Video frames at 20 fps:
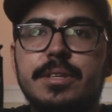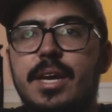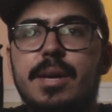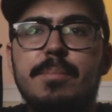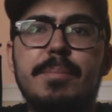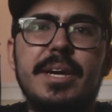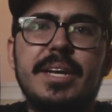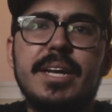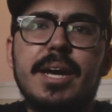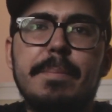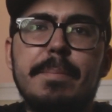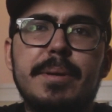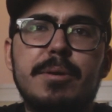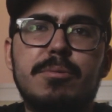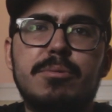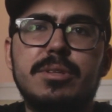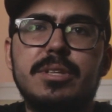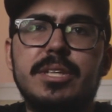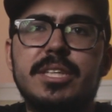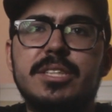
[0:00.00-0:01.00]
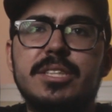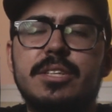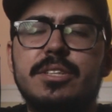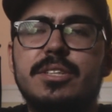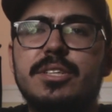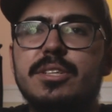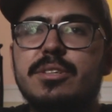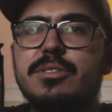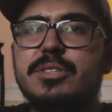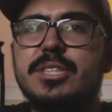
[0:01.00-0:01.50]
It may not be released
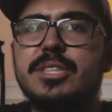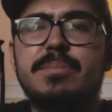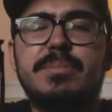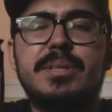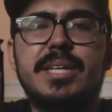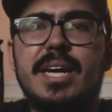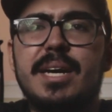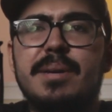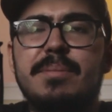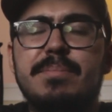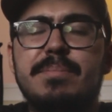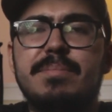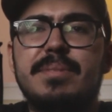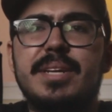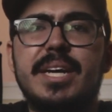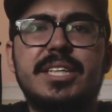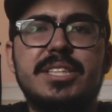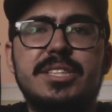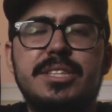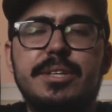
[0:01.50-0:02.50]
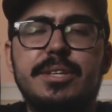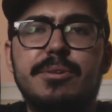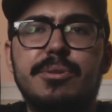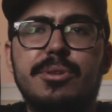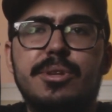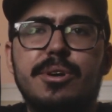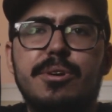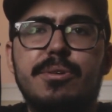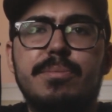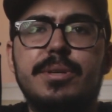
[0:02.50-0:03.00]
until sometime next year
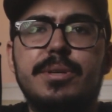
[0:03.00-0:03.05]
though,